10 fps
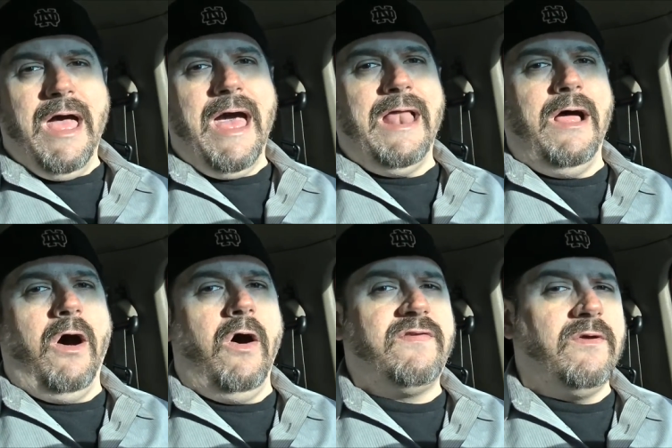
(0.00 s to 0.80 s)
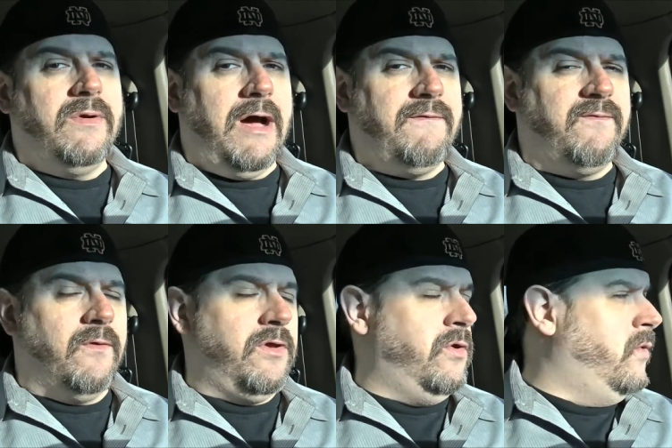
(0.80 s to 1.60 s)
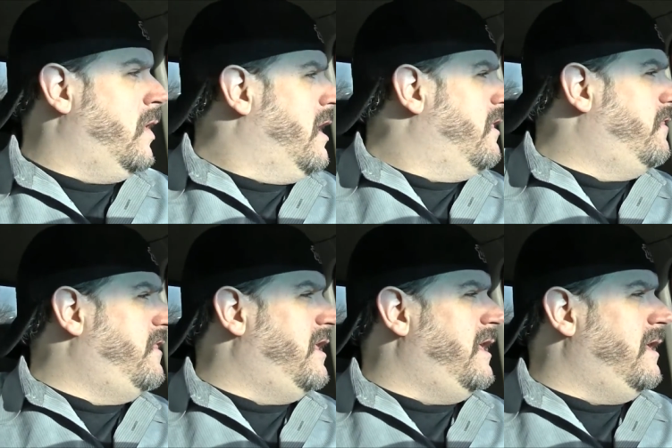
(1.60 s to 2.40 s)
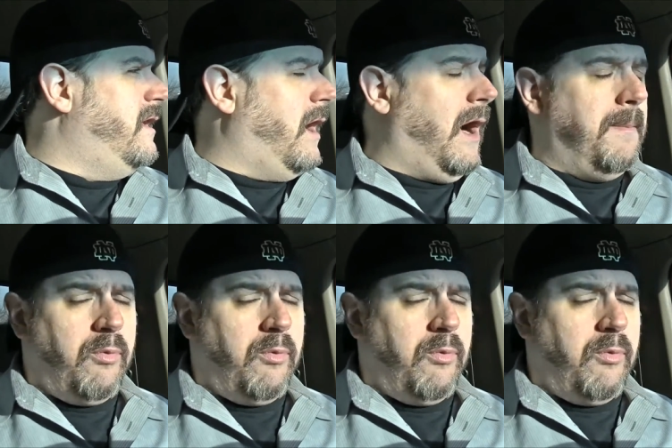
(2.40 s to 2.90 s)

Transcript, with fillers: and I also got for you the uh,